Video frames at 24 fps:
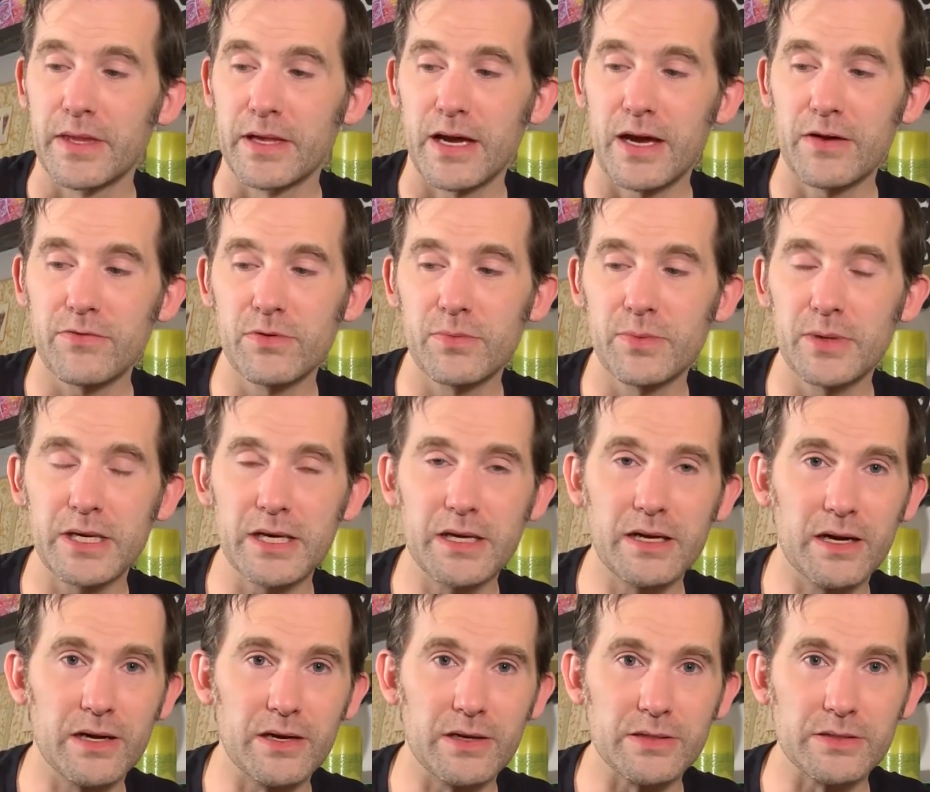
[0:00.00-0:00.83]

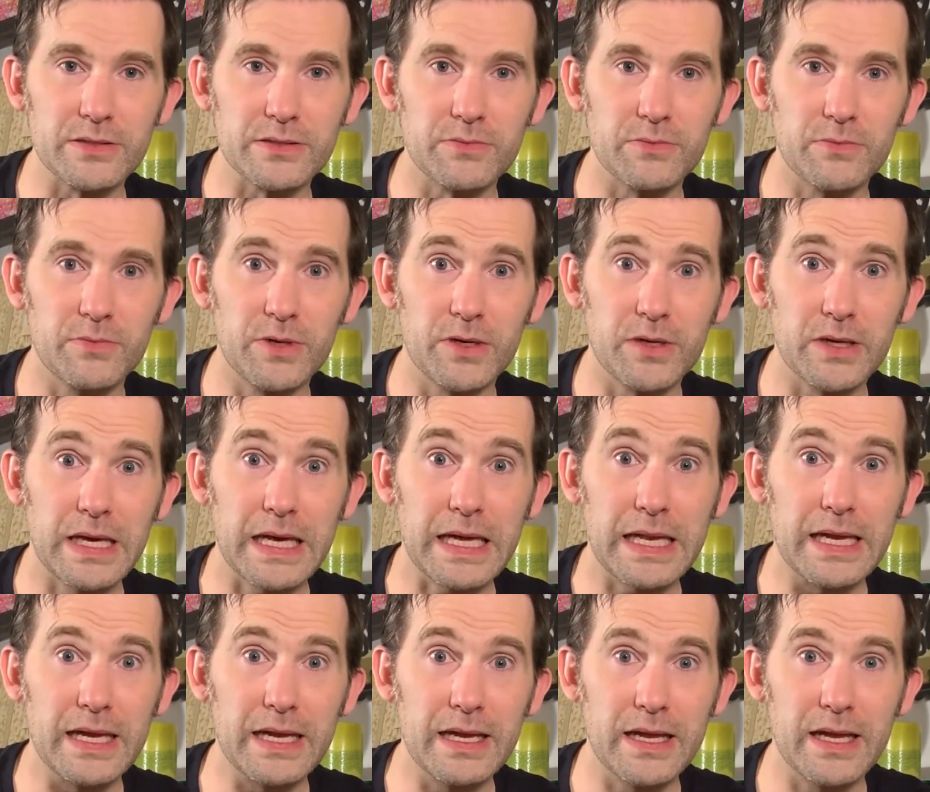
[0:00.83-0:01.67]
Everybody else will
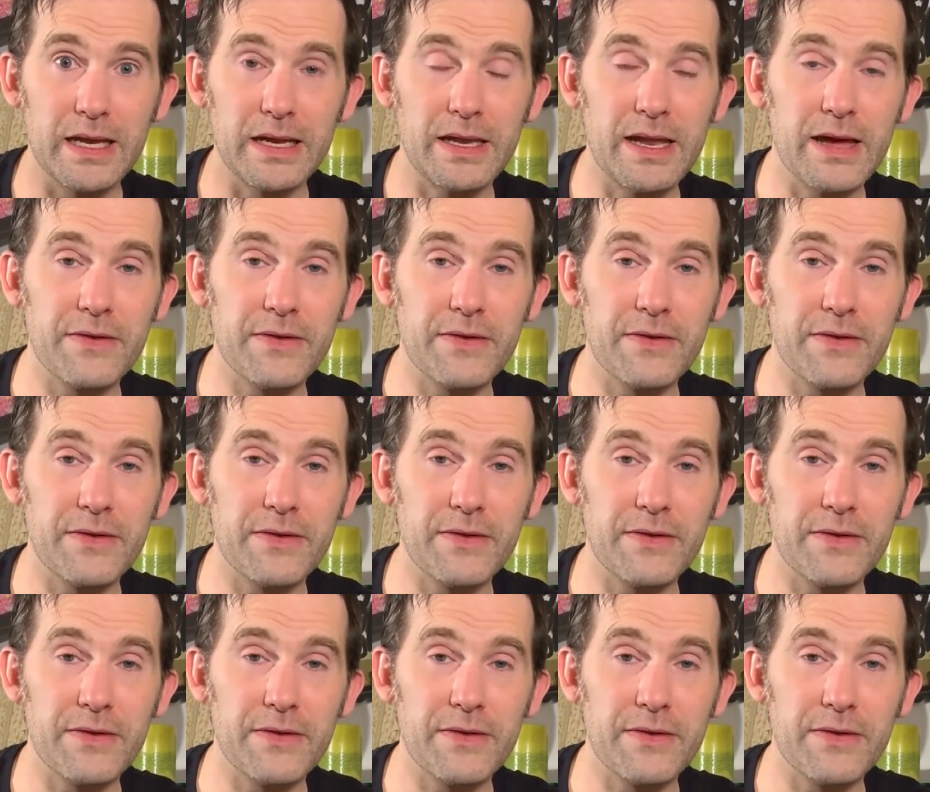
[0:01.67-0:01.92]
get it and